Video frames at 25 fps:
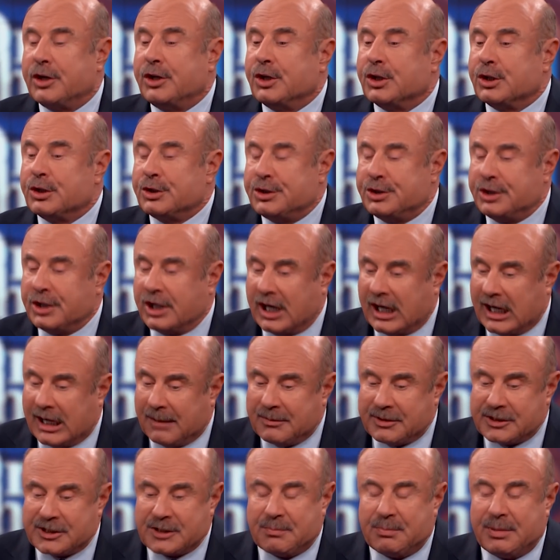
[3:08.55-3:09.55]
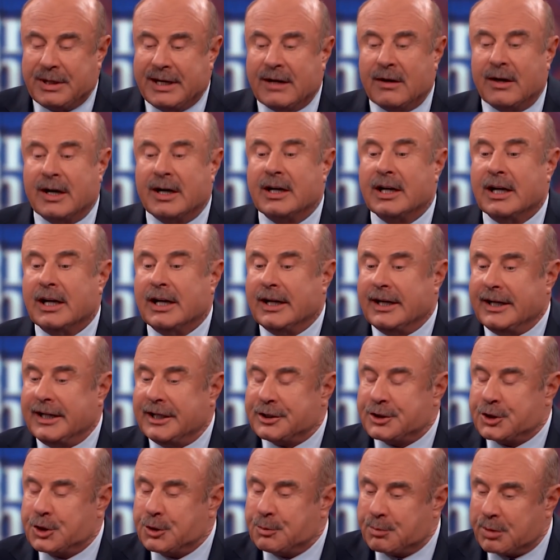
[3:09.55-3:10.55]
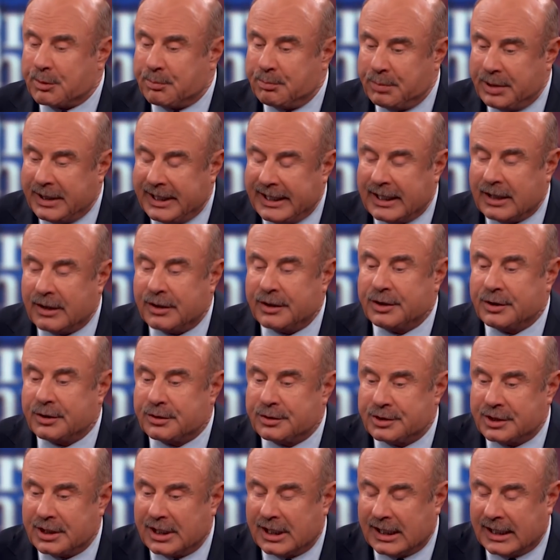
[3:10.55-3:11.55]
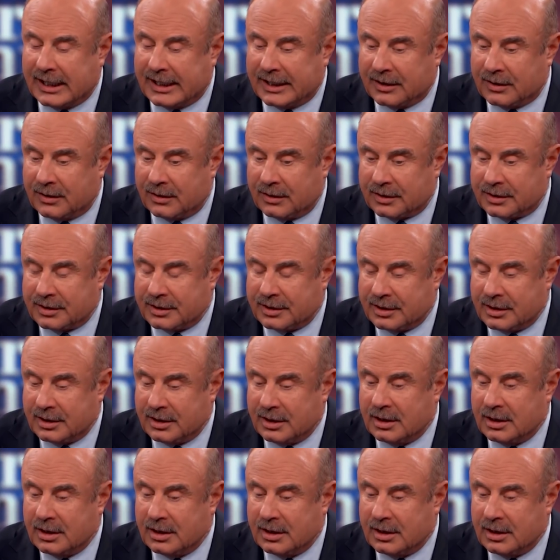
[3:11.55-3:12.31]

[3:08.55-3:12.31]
Your job as a parent is to prepare your child